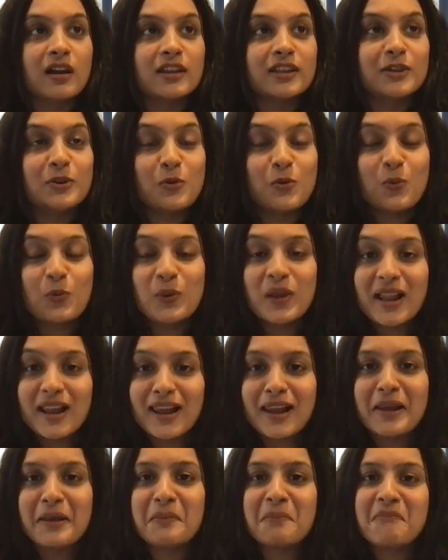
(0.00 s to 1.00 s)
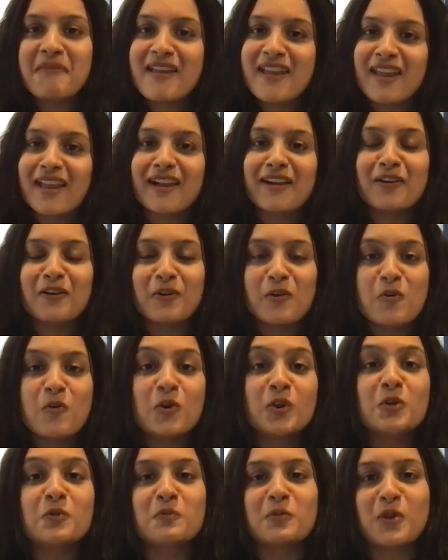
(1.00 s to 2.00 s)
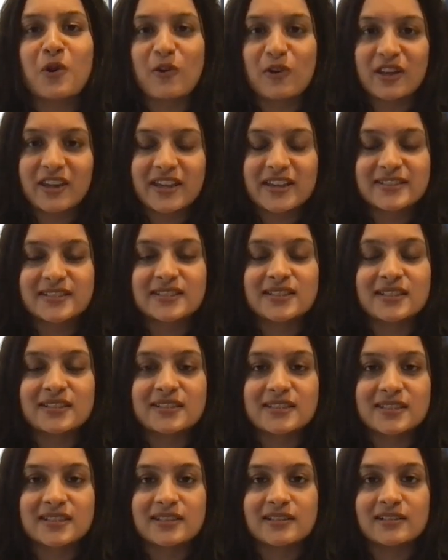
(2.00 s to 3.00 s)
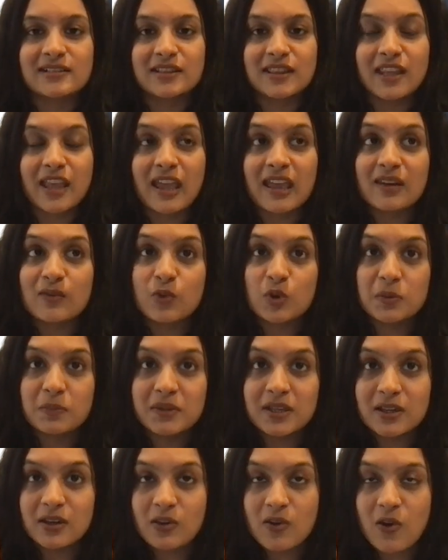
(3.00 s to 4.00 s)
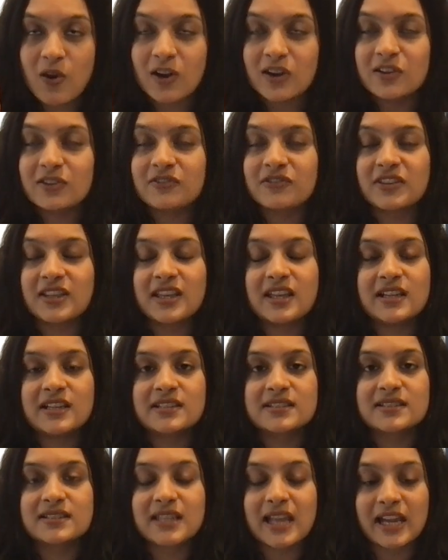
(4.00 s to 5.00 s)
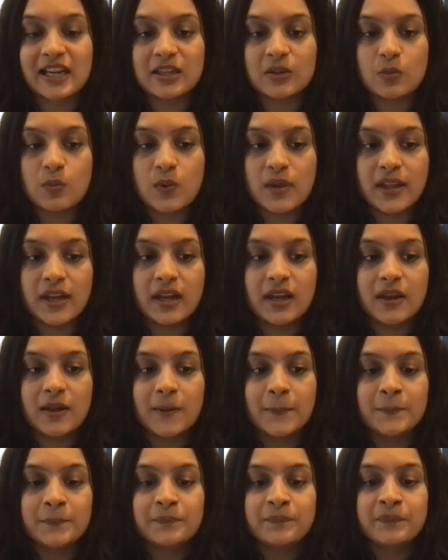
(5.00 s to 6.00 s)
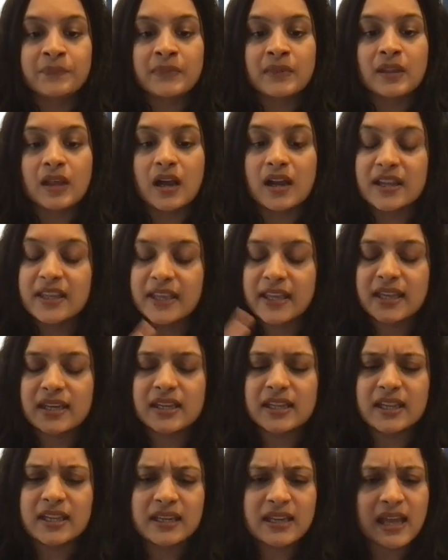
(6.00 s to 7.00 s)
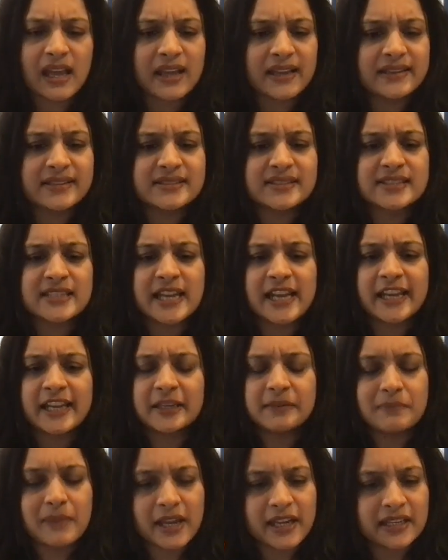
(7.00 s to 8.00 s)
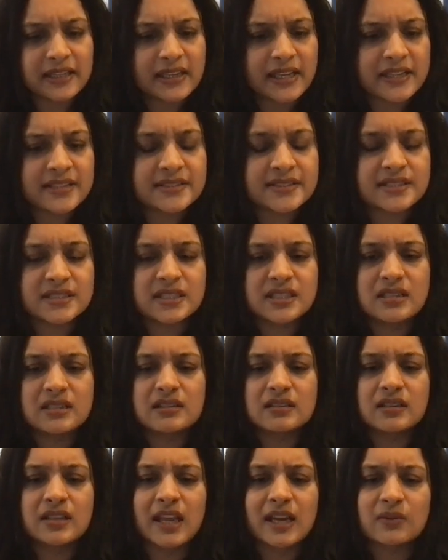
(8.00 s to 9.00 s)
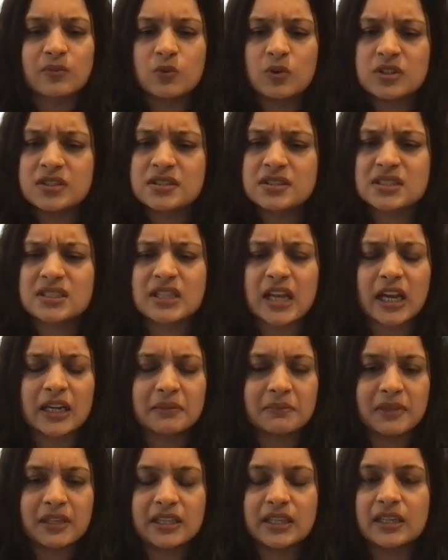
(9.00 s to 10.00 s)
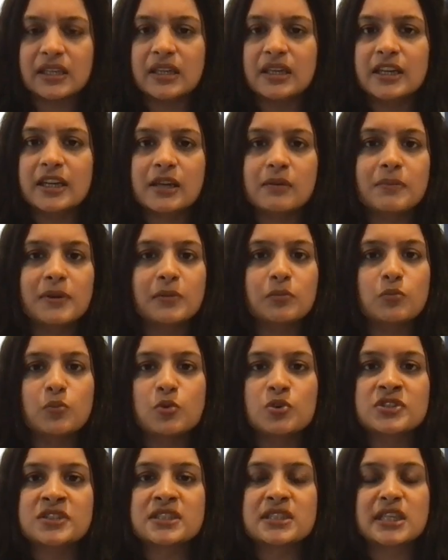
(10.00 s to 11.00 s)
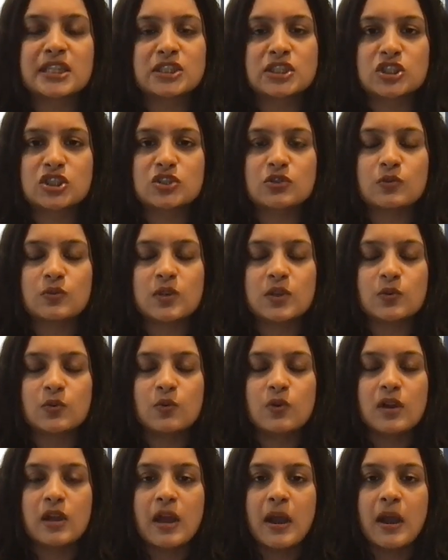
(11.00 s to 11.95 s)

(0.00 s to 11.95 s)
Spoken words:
you will make good progress this year. There would be a lot of things that will, again, in hindsight, by next year, that would start making a little bit more sense to you.